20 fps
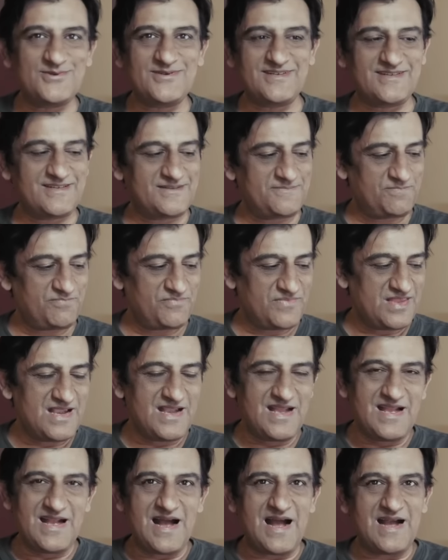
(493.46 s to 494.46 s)
uh,
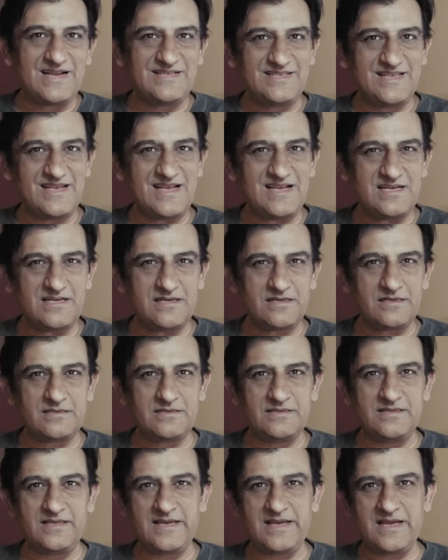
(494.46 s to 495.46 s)
I think
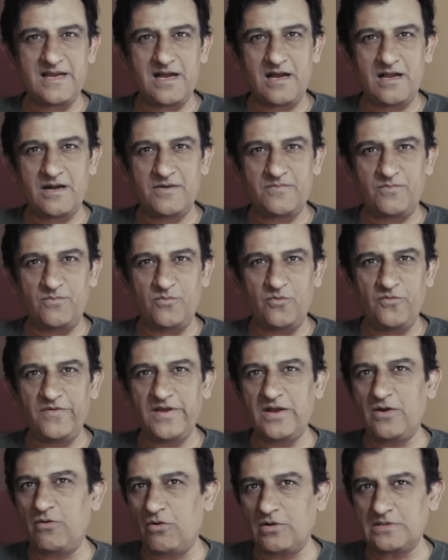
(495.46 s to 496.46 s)
they are
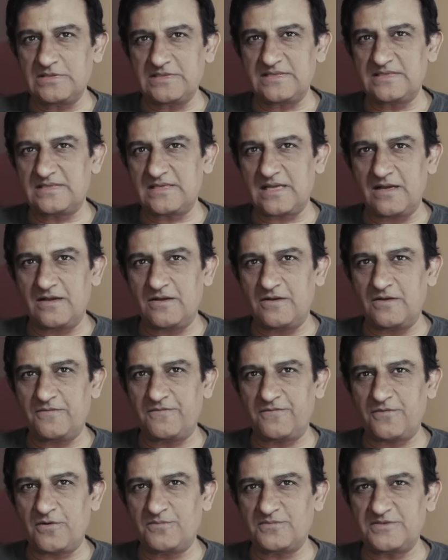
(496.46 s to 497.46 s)
moving on uh,
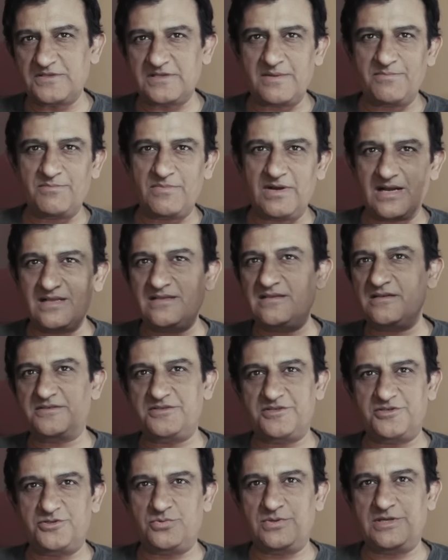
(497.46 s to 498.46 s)
from some other
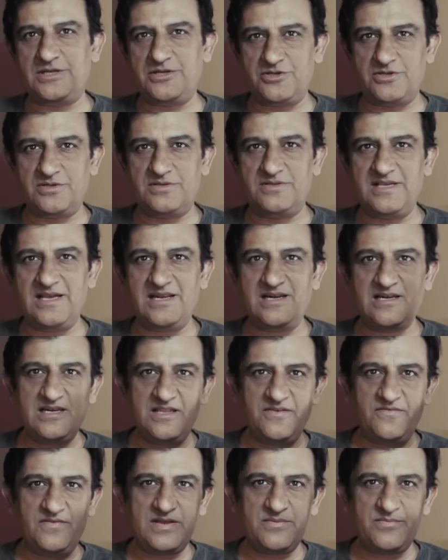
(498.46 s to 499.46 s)
situation. They are
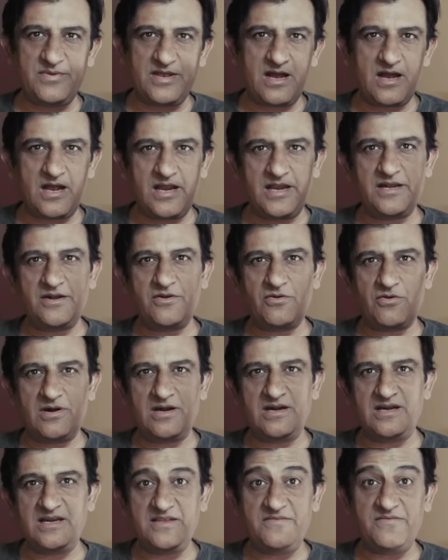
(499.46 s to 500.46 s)
leaving behind or
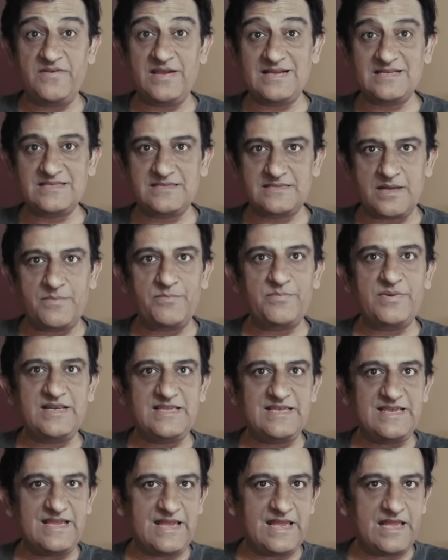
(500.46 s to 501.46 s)
leaving
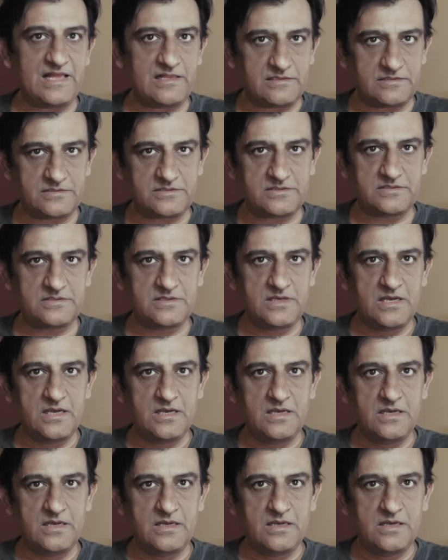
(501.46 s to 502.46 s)
somebody else.
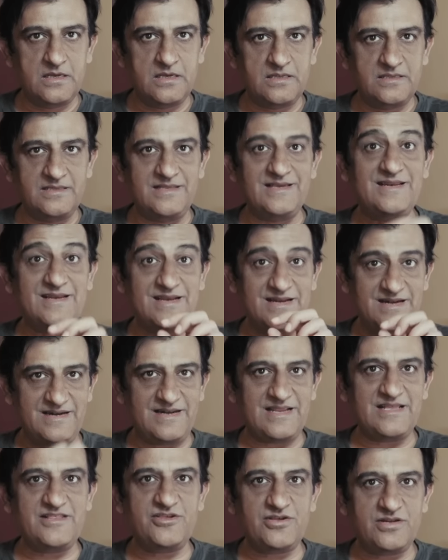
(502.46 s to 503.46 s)
Their
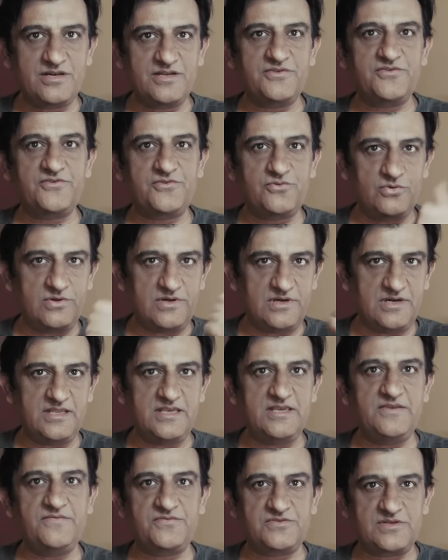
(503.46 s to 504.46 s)
intention is to
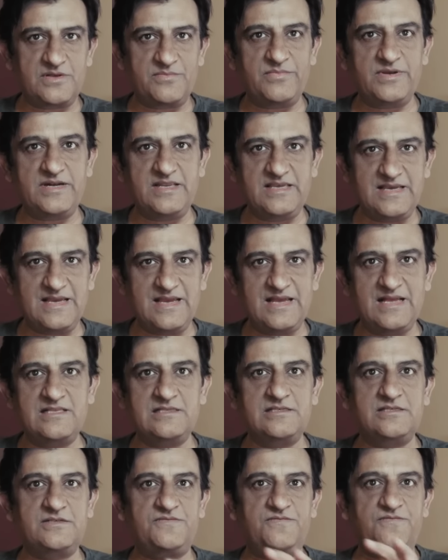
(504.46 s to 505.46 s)
leave somebody
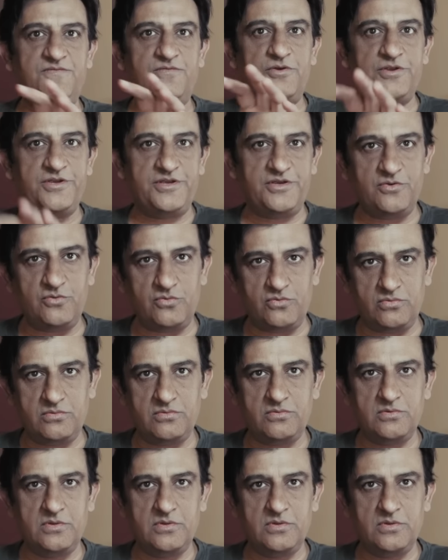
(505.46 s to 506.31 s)
else for you.